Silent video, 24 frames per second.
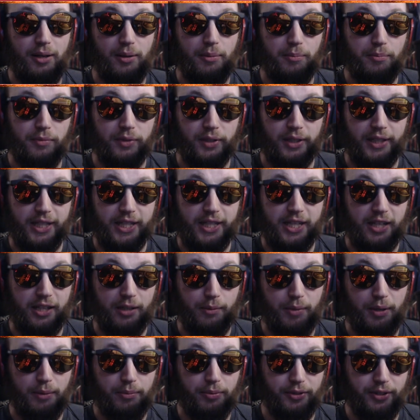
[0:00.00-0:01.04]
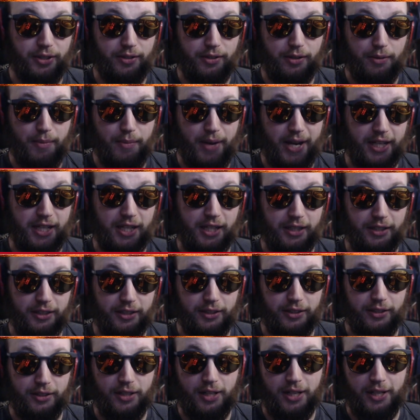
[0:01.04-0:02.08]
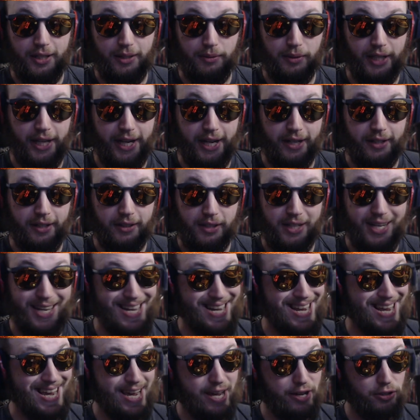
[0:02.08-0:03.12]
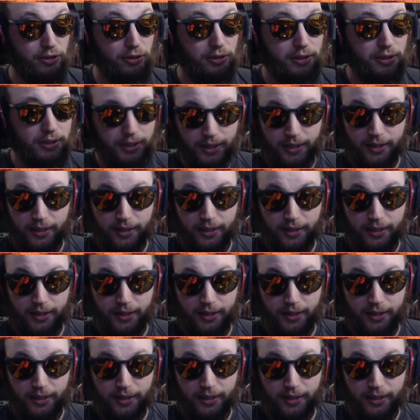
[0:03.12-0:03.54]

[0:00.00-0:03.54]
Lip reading: linking him up with the Namekian, like, Nail,